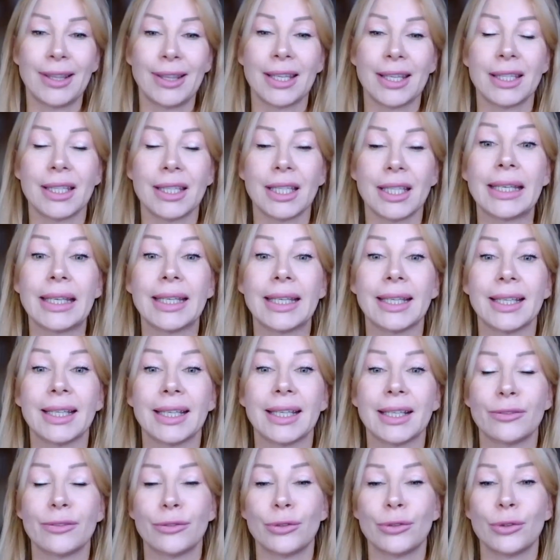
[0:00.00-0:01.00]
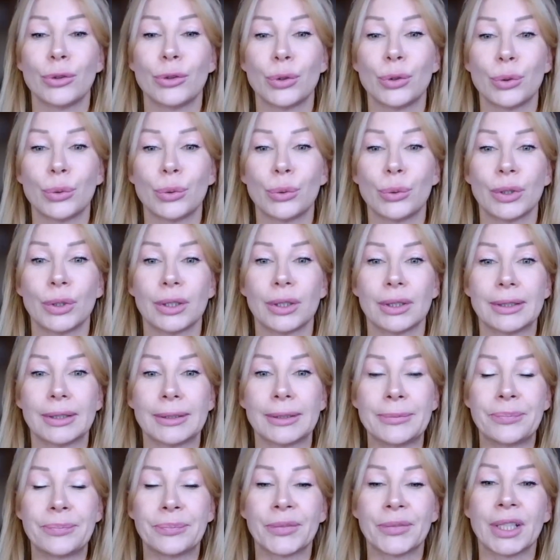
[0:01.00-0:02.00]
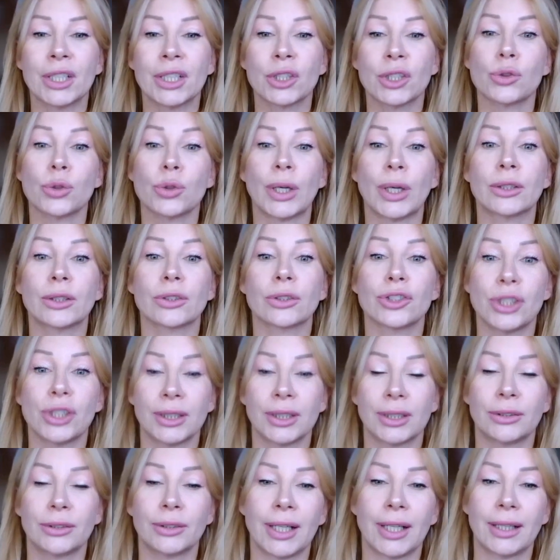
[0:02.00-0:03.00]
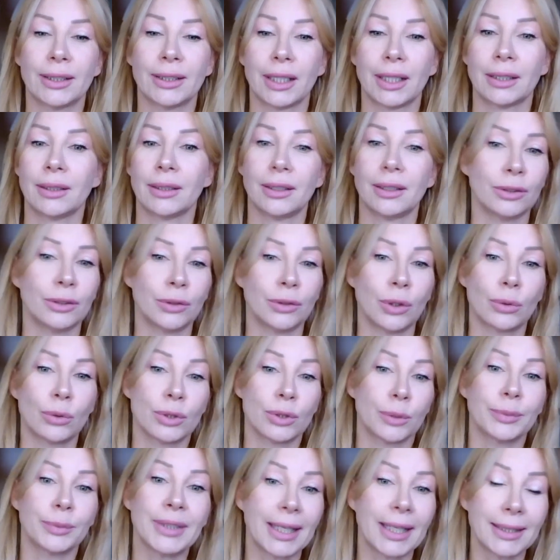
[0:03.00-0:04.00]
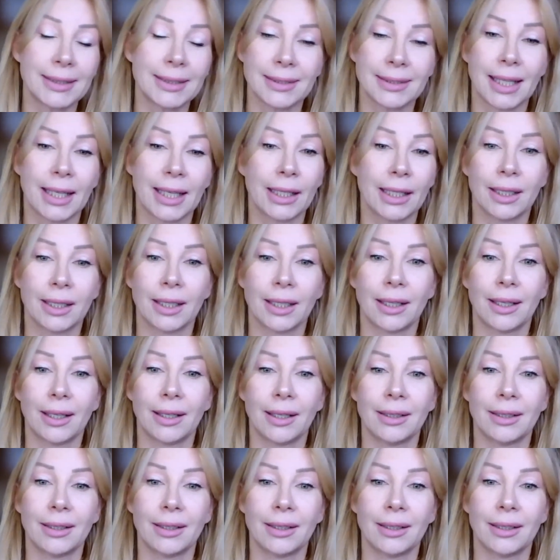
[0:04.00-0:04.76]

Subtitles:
Funny thing, if you try to generate, I don't know, some text, like